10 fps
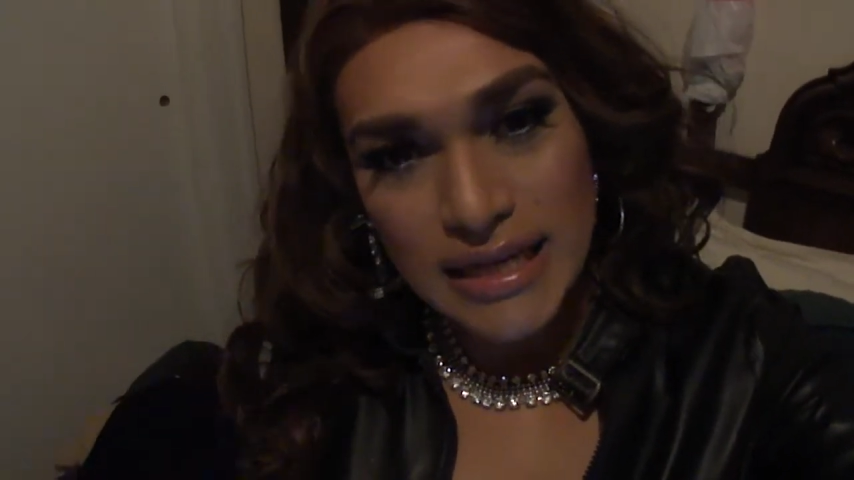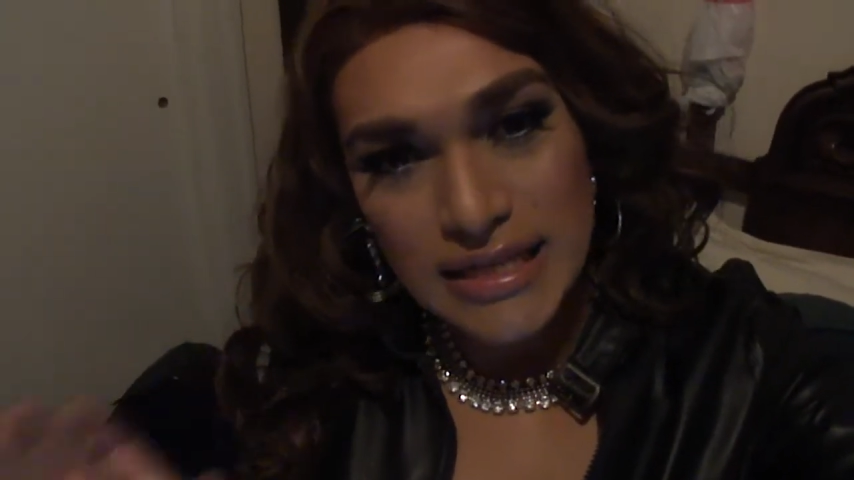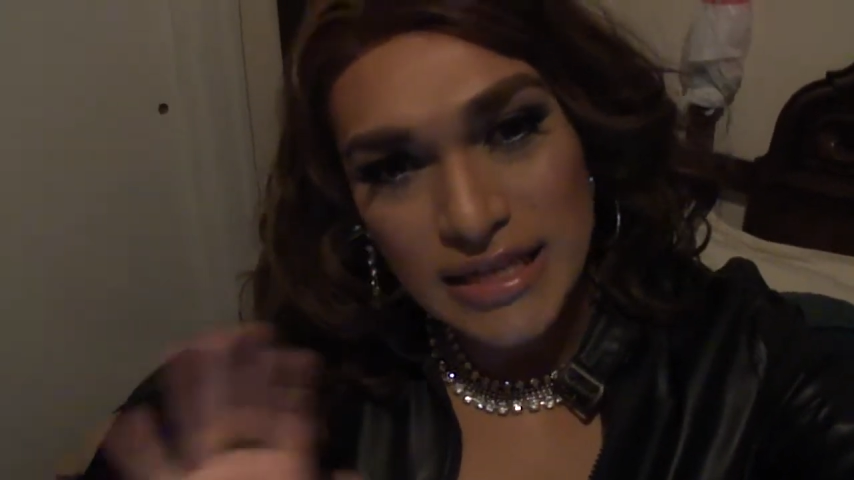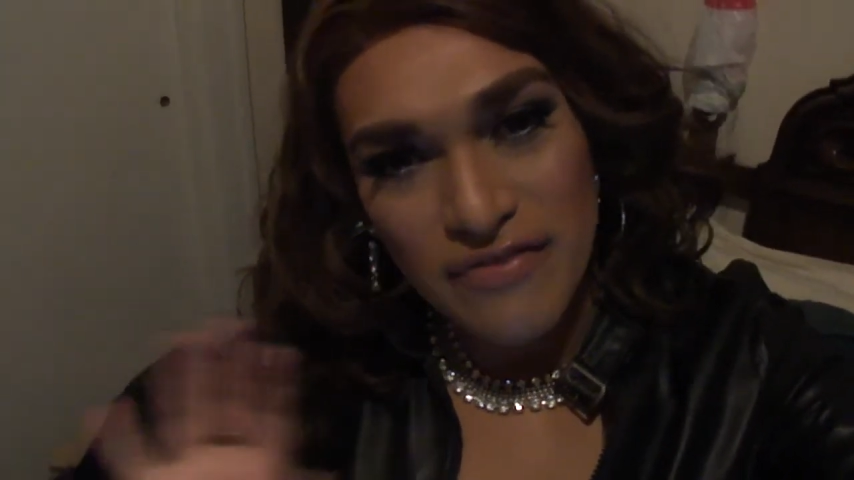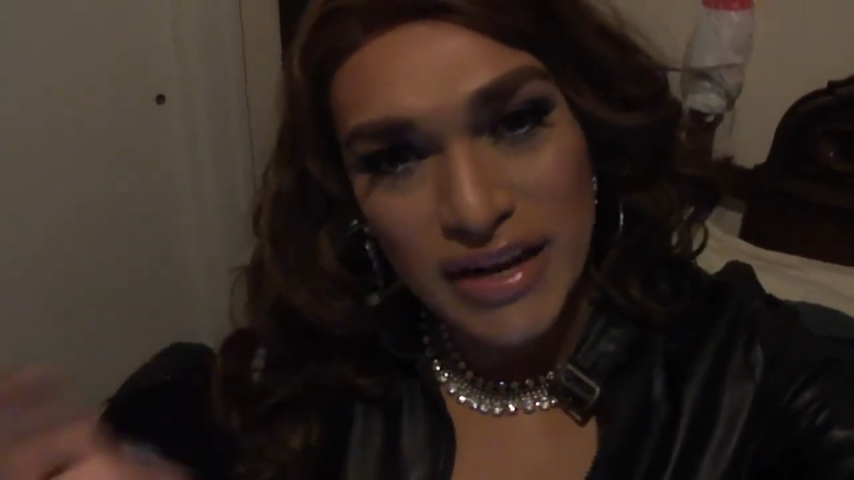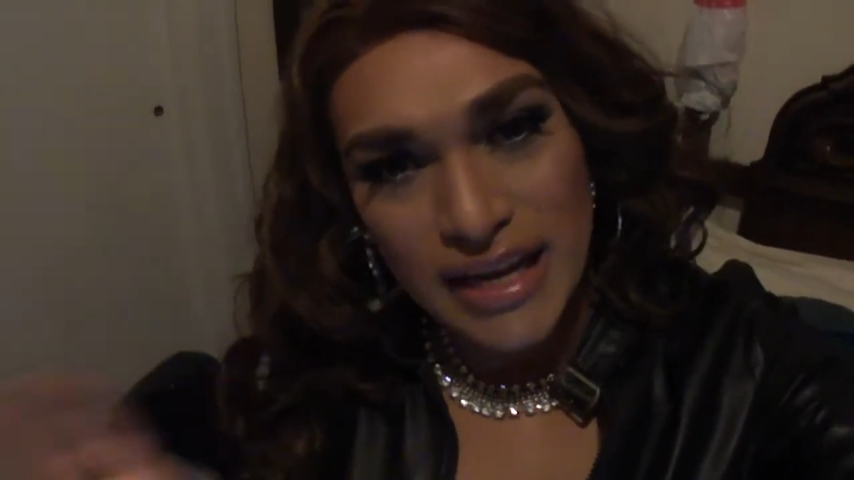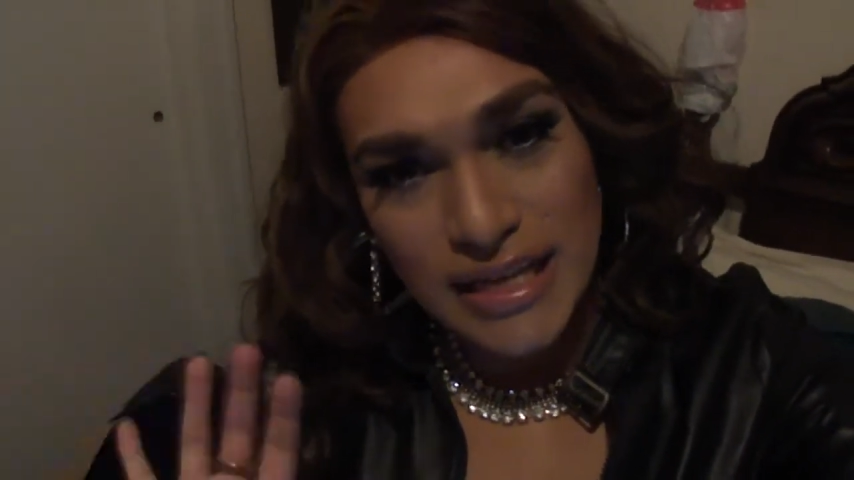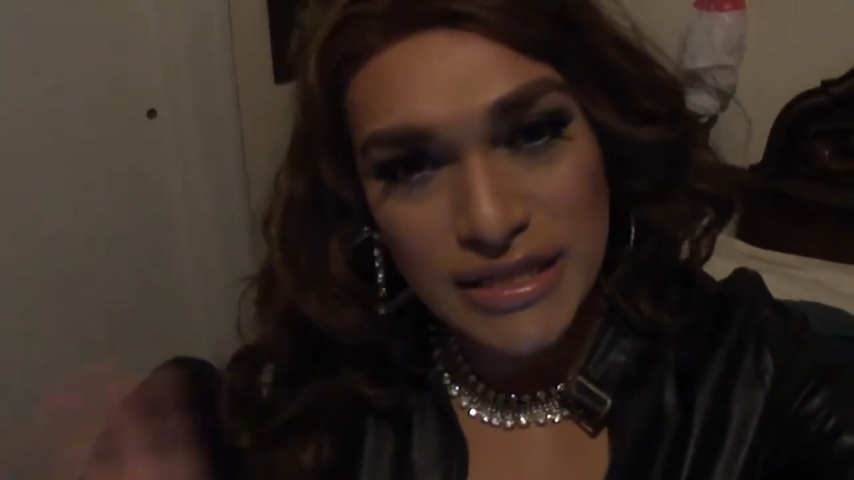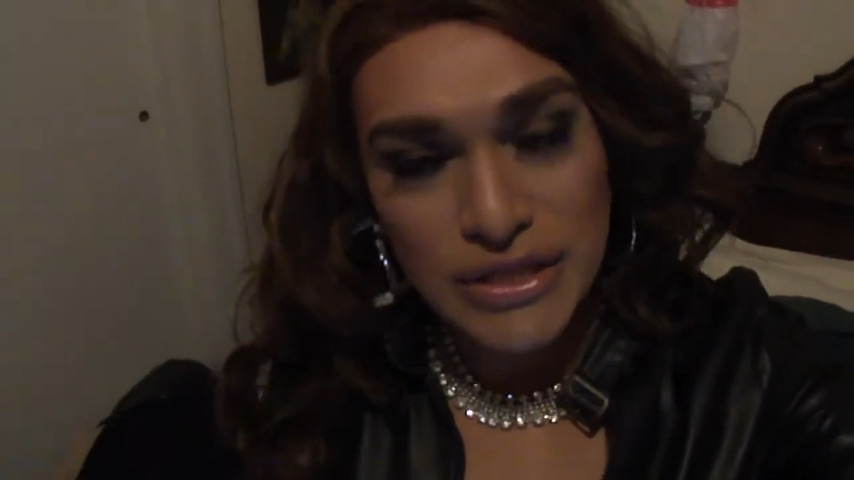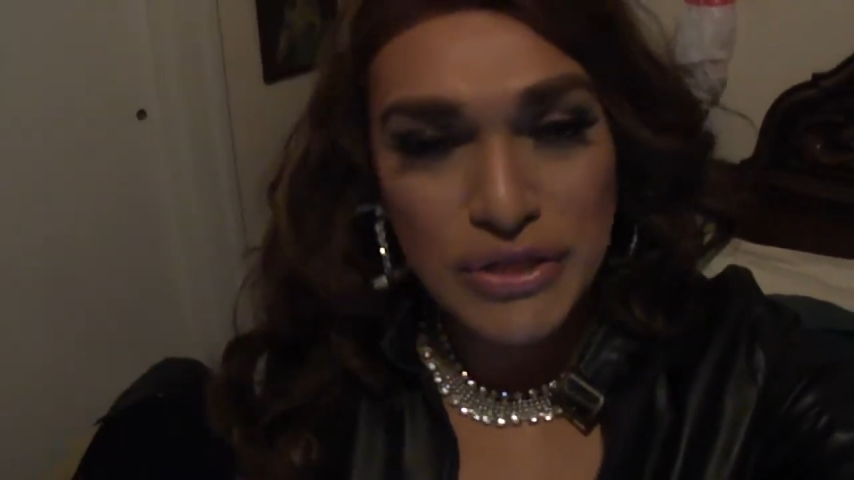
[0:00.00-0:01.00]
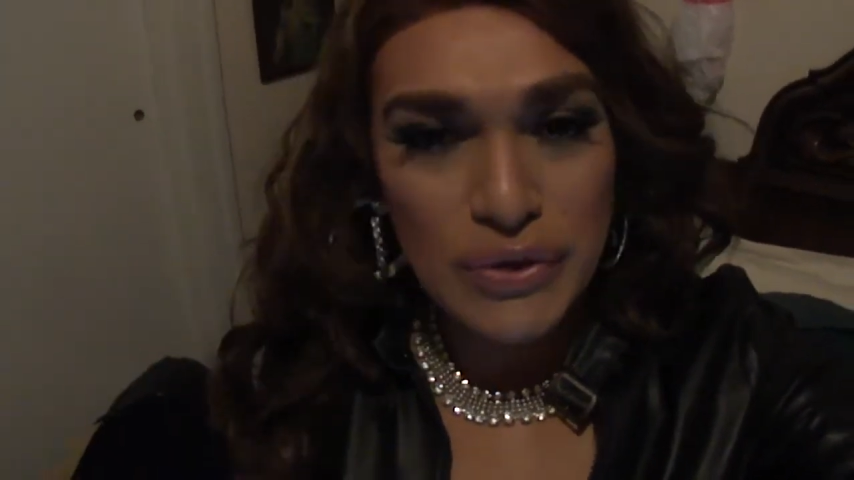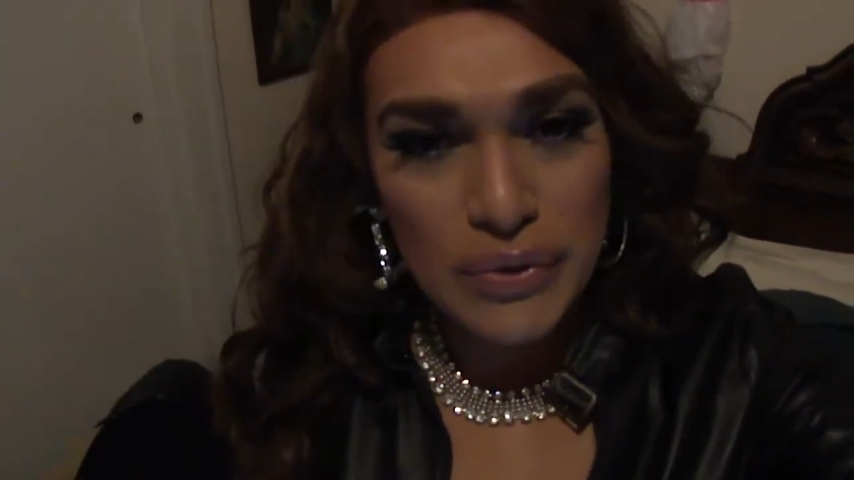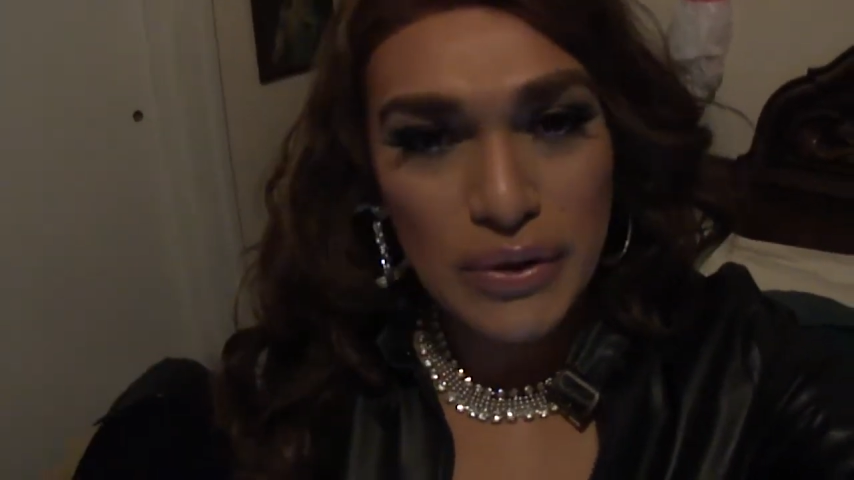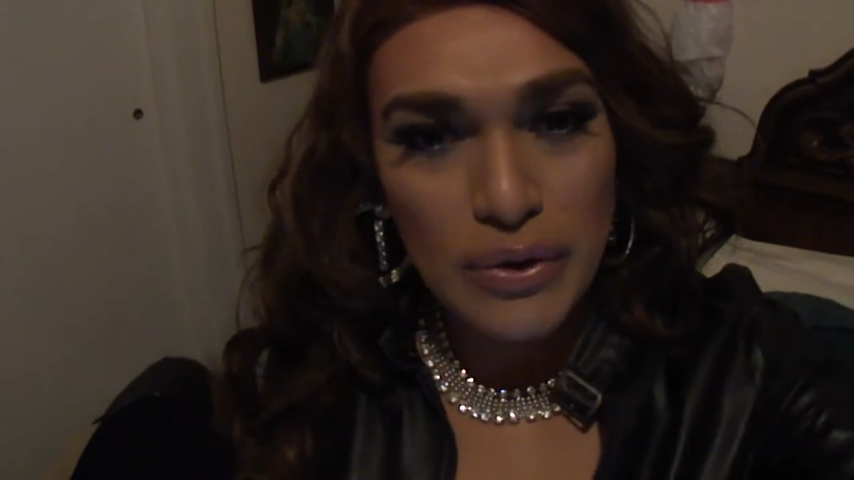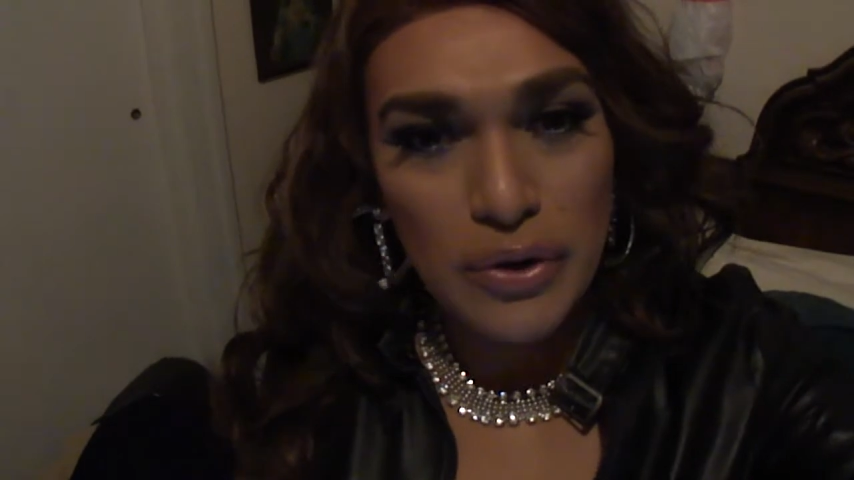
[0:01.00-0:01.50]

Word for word: and stuff that he has to do in